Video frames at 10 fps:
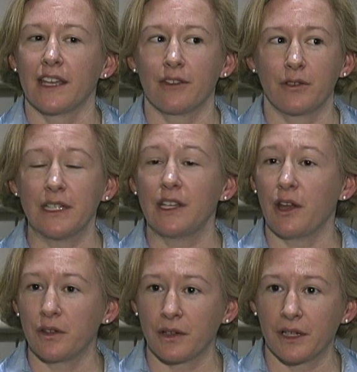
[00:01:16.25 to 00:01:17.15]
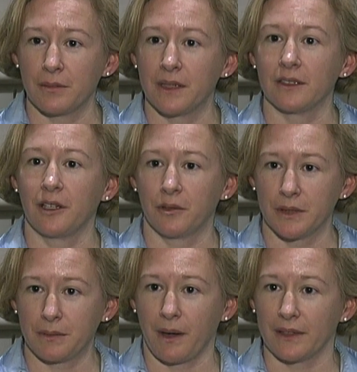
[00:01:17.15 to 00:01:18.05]
if we know you're going to be a low
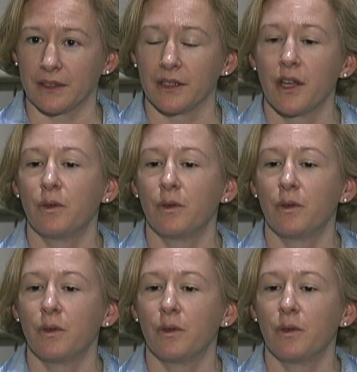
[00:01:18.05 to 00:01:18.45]
responder,